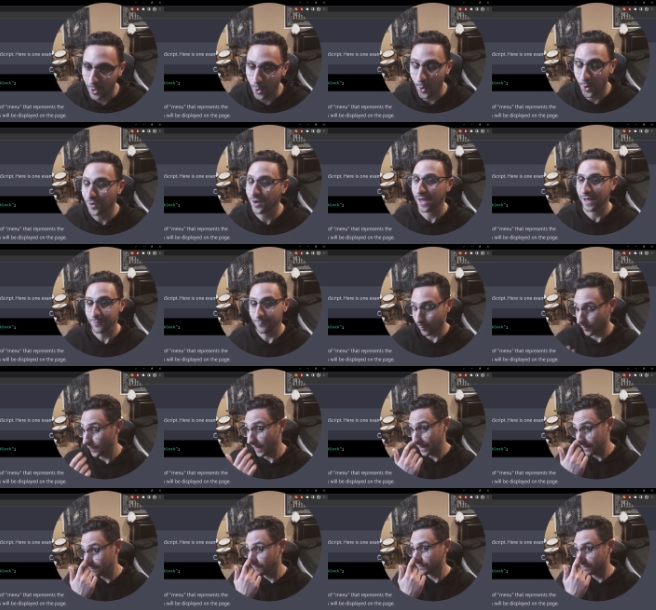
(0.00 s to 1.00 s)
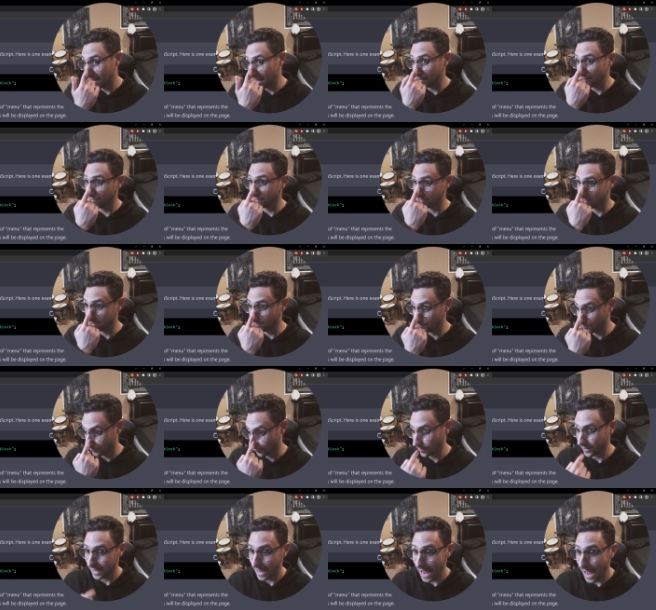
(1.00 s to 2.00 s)
Okay, well that is
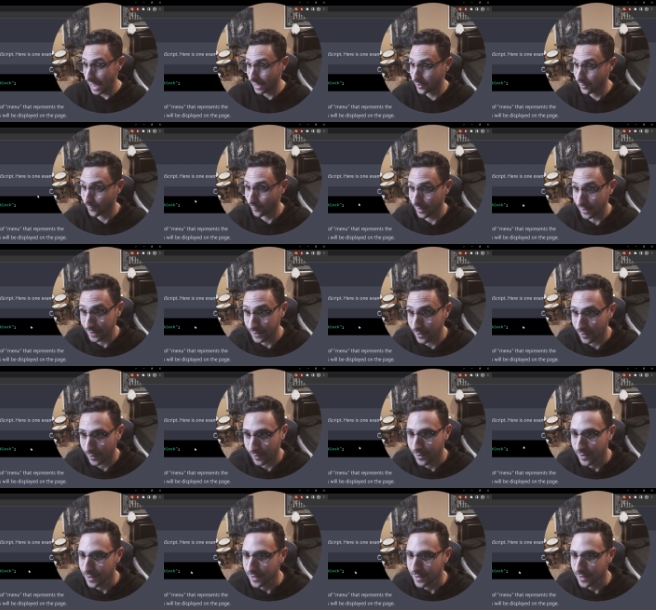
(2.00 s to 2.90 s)
pretty accurate here.